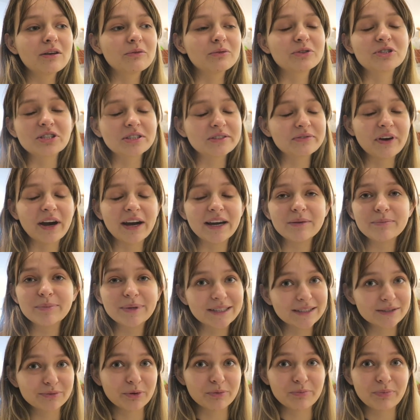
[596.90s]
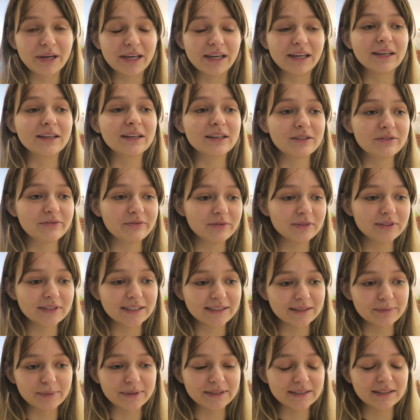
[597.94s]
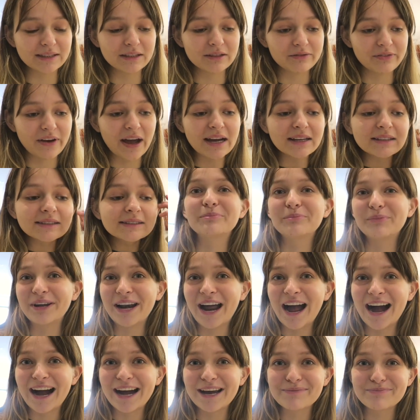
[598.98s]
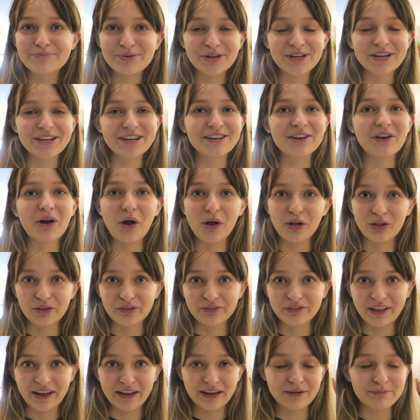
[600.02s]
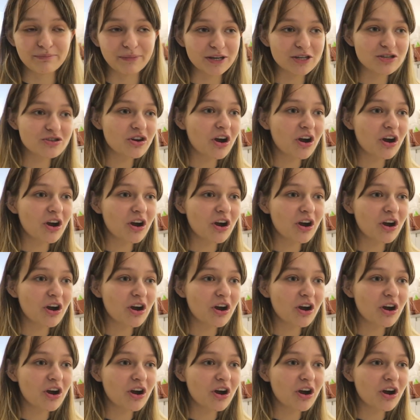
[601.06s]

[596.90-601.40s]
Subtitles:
which is fine because we're paying in 6 months in advance. But I put in all of like my